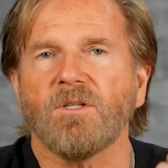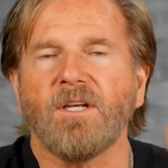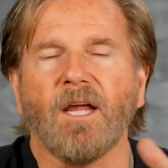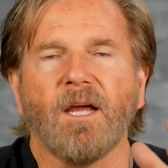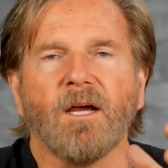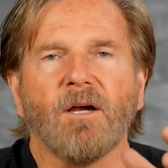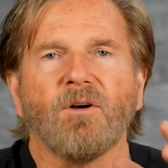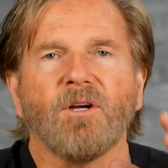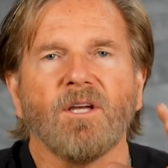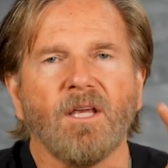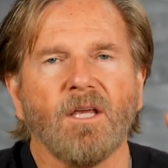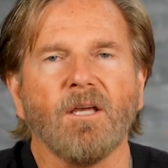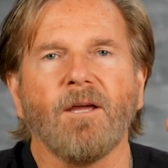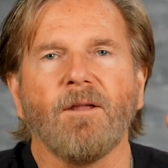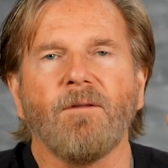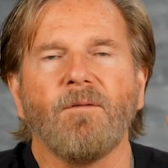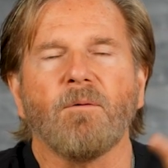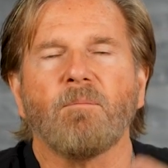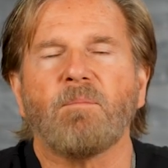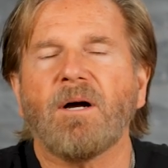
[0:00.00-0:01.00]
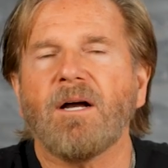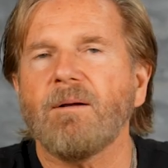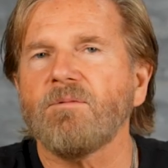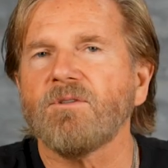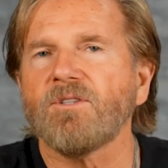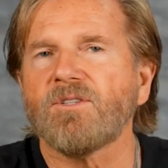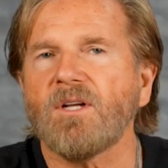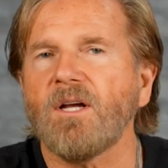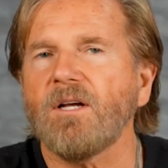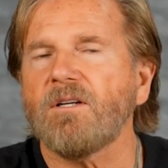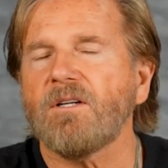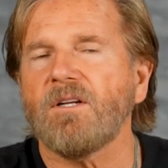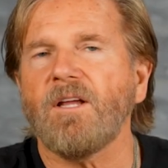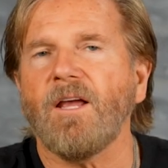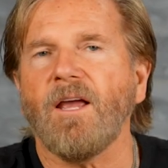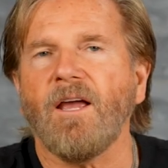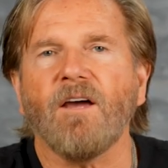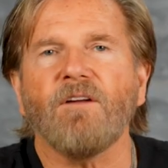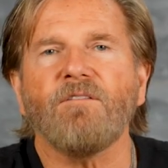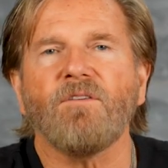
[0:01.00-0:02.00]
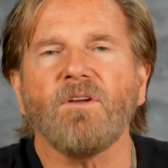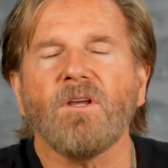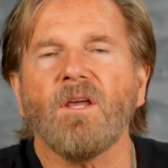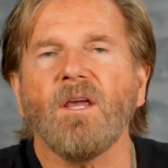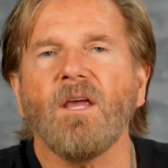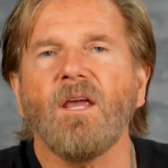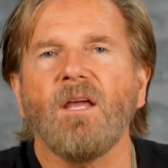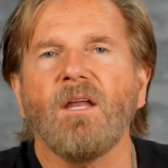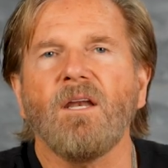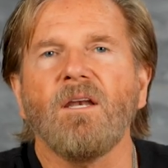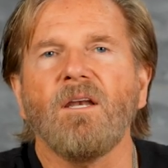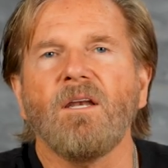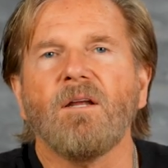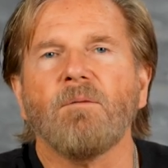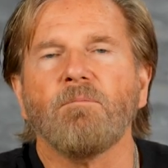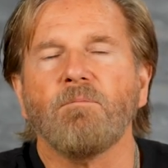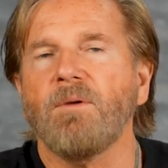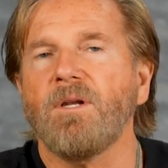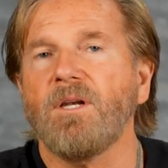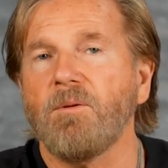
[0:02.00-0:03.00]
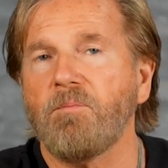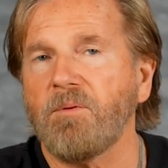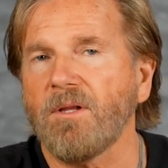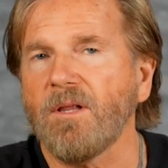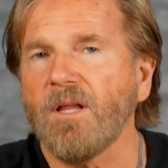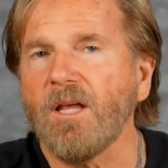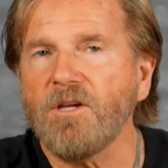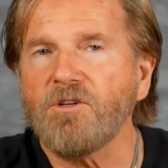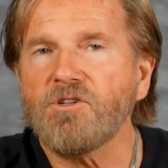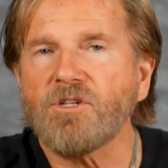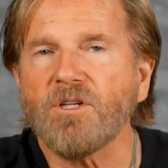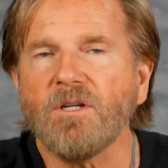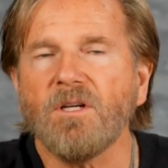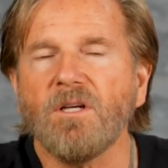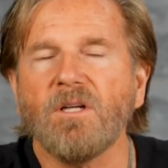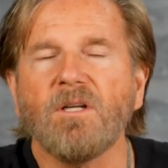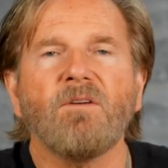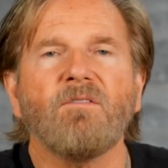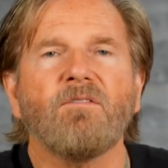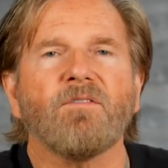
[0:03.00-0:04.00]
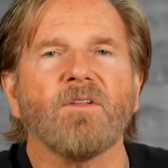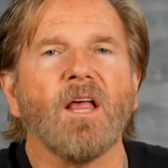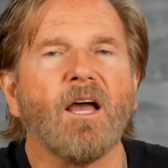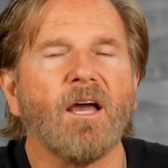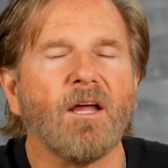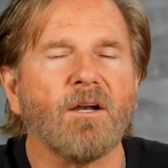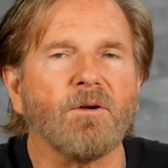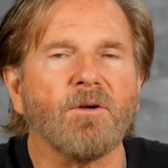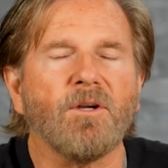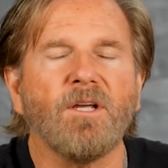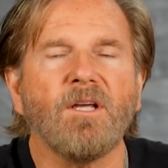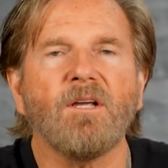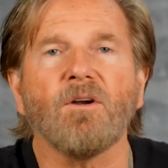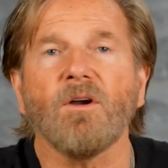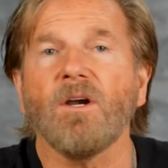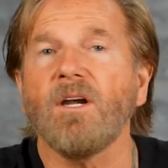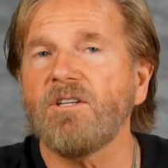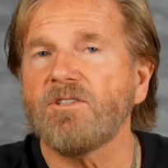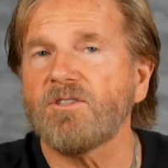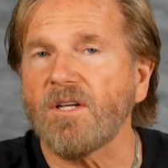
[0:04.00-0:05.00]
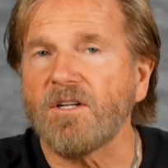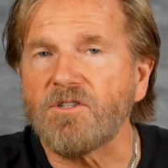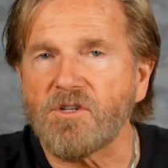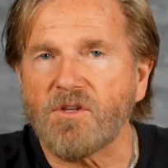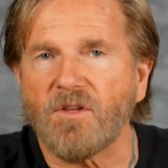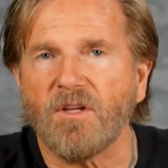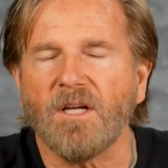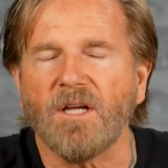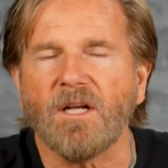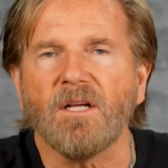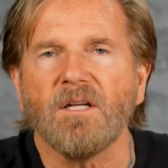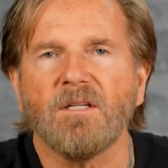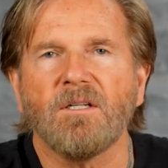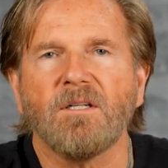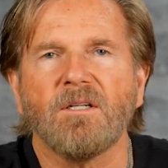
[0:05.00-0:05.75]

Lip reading: Now, again, the Bible's not going to advocate manipulation, flattery, or any such thing.